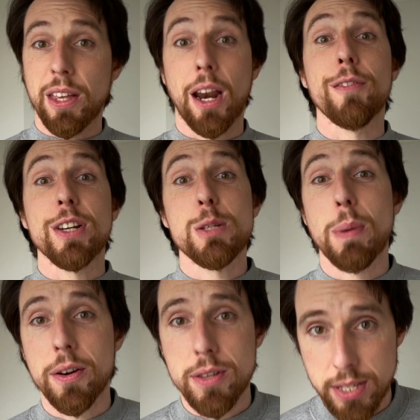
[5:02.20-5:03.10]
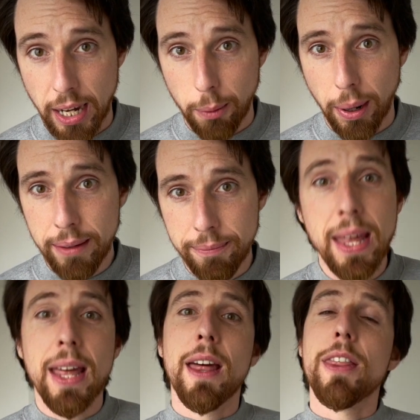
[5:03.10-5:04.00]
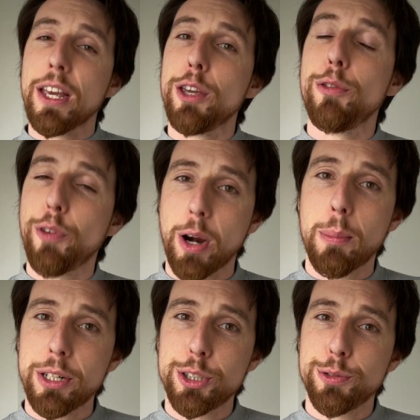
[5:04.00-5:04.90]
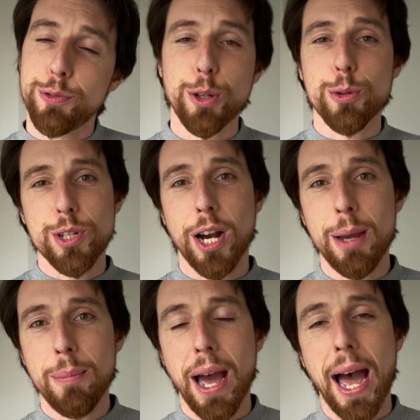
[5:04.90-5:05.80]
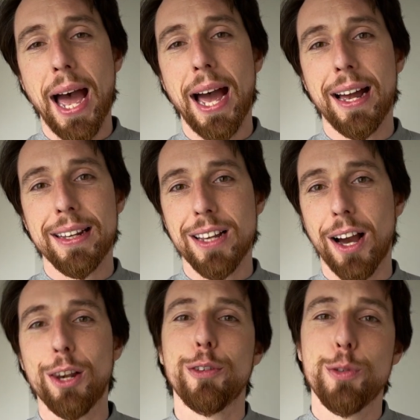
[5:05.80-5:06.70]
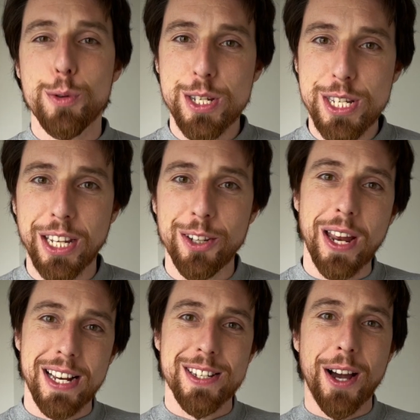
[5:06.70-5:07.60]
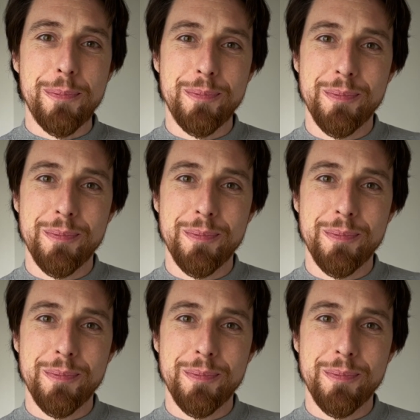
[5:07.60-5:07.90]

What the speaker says: I've experienced anyway. Thank you very much for your time, and I look forward to seeing you next time.